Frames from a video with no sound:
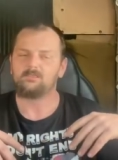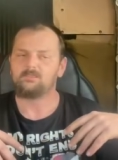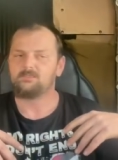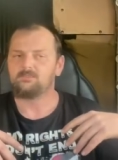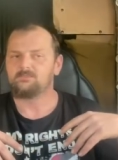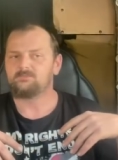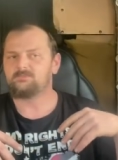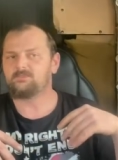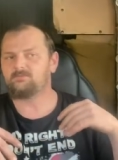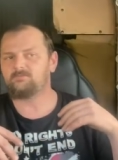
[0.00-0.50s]

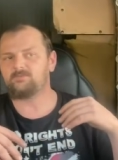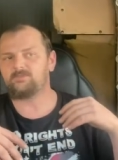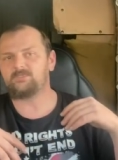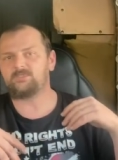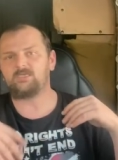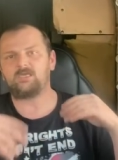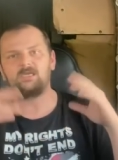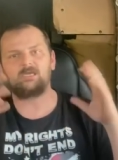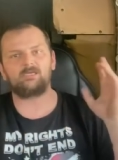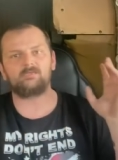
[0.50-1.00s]
And then we
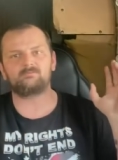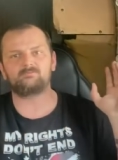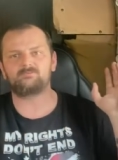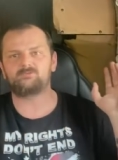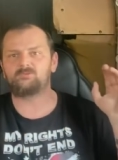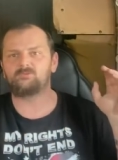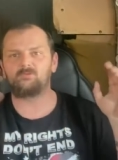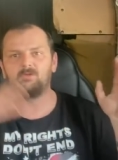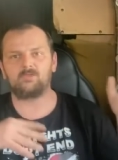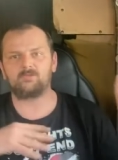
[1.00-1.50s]
got
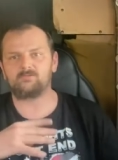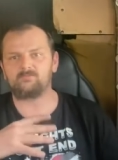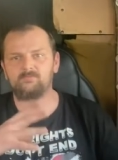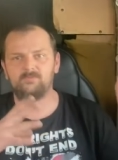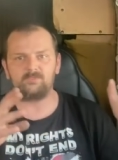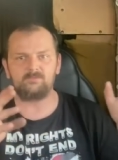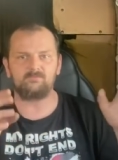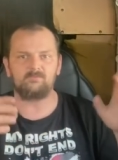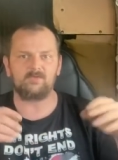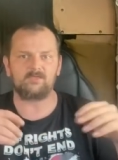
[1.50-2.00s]
two other
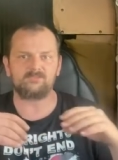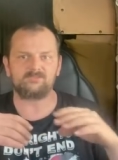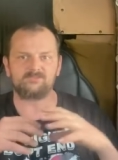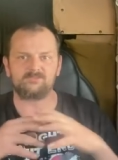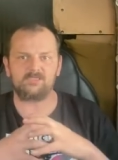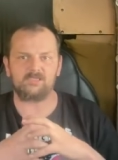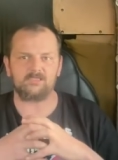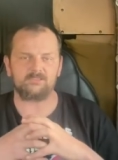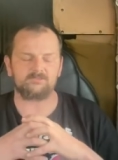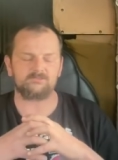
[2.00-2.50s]
Midwest
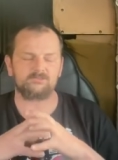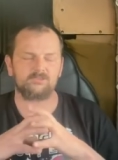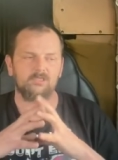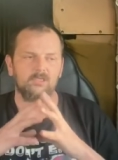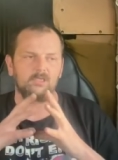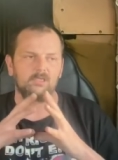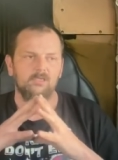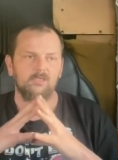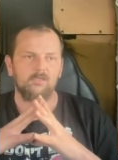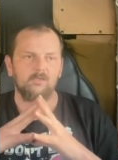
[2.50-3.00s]
states.
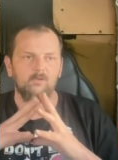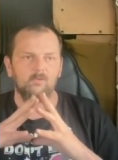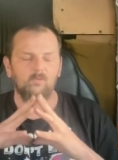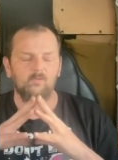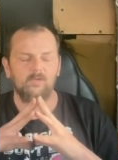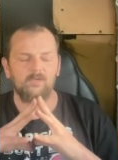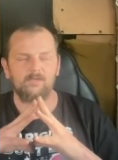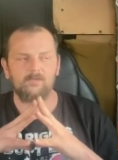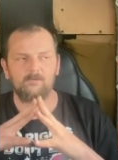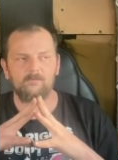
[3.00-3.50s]

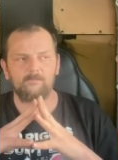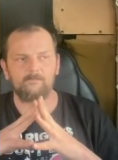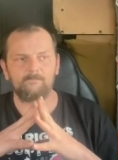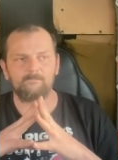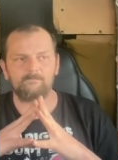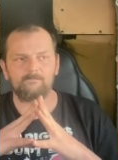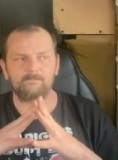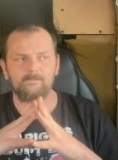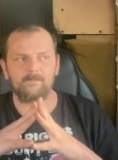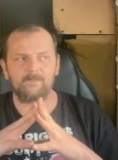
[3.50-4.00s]
Well,
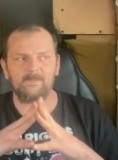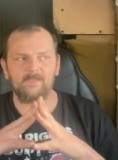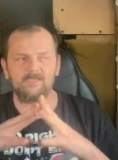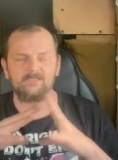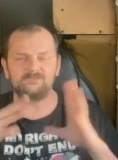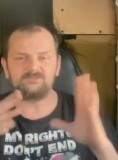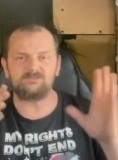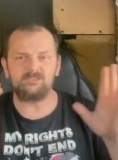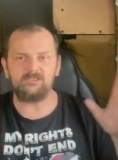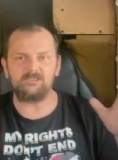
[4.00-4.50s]

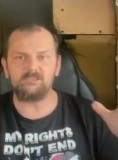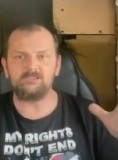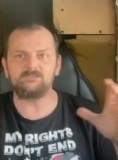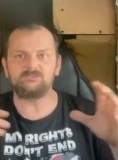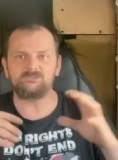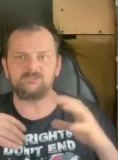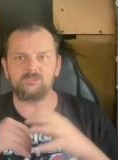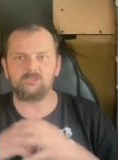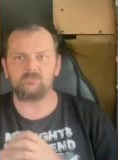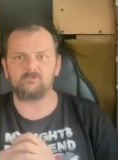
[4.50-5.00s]
it's
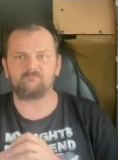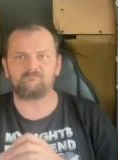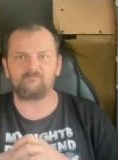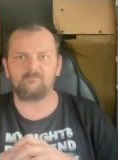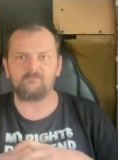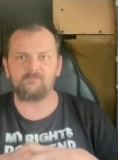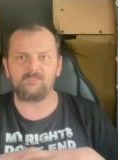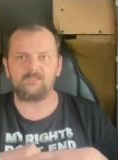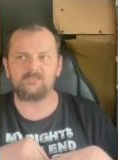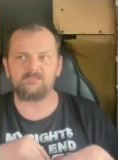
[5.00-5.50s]
easier for
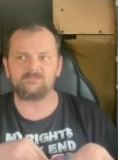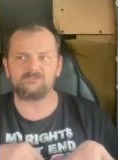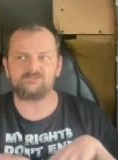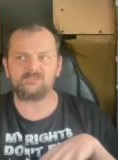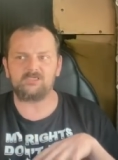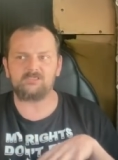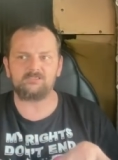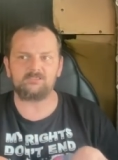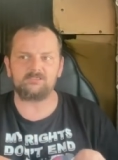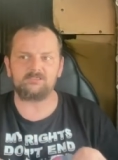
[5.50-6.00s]
me to
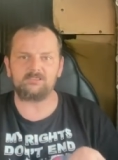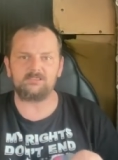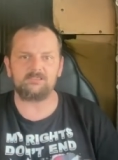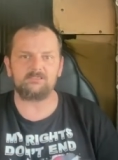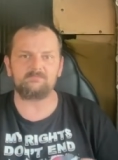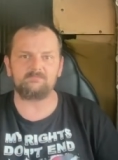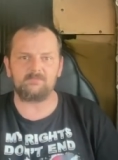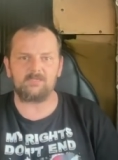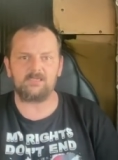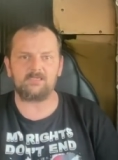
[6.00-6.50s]
send an
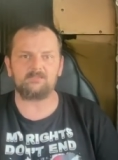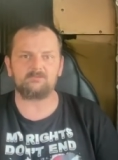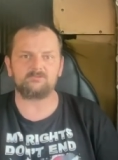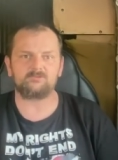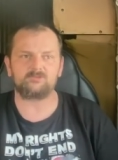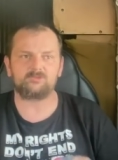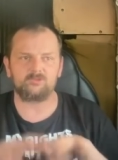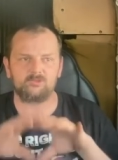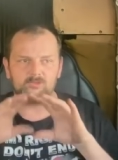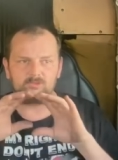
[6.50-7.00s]
email
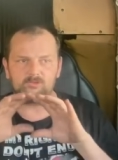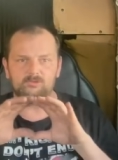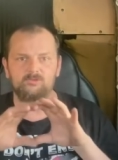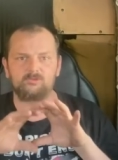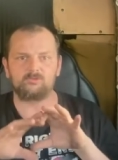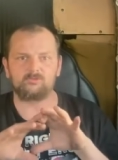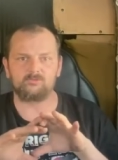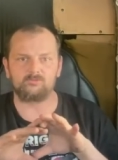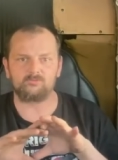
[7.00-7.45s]
to